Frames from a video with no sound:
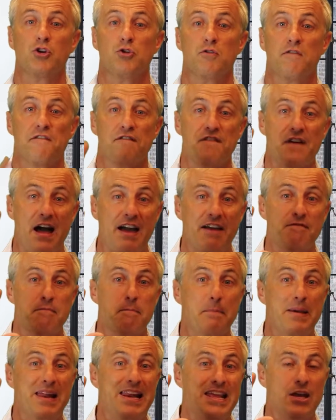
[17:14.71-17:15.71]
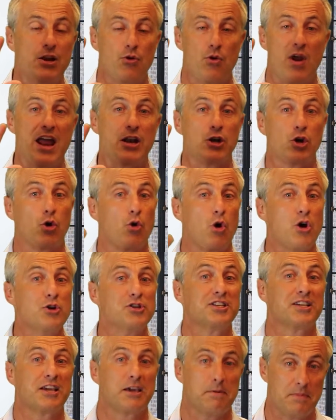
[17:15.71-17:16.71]
do 5 million Rand
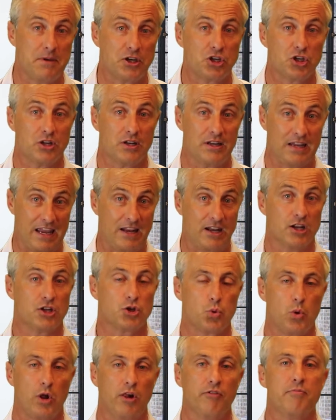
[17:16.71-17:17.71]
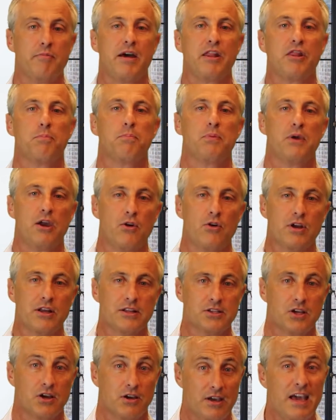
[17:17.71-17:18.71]
gross commission in a 12-month
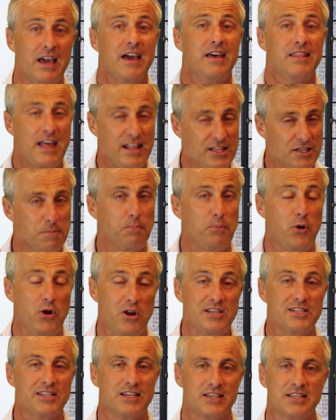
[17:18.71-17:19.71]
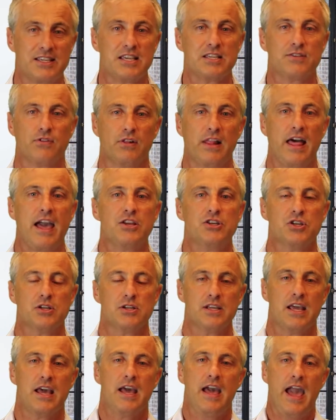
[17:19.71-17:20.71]
period. So that's a pretty successful
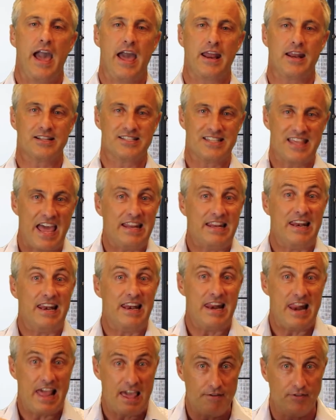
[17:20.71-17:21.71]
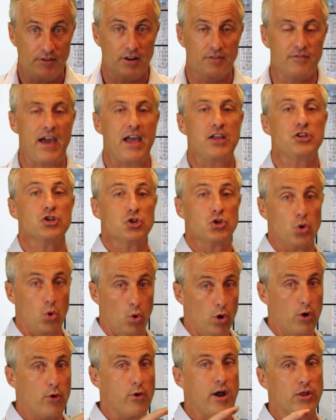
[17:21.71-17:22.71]
agent, and it's that level of agent
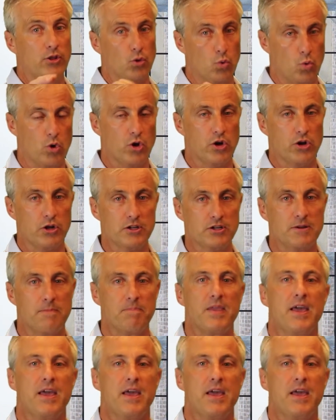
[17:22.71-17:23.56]
all around the world.